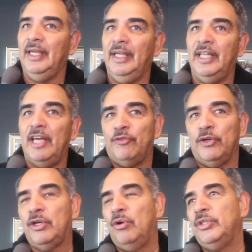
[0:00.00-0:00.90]
And that for
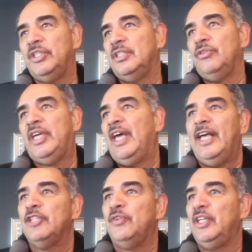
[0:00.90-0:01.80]
a coach is, you can't
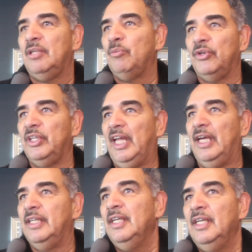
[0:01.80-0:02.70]
ask for anything more than
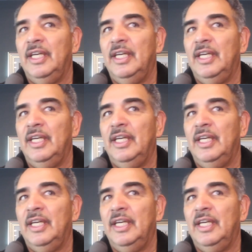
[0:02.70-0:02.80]
that.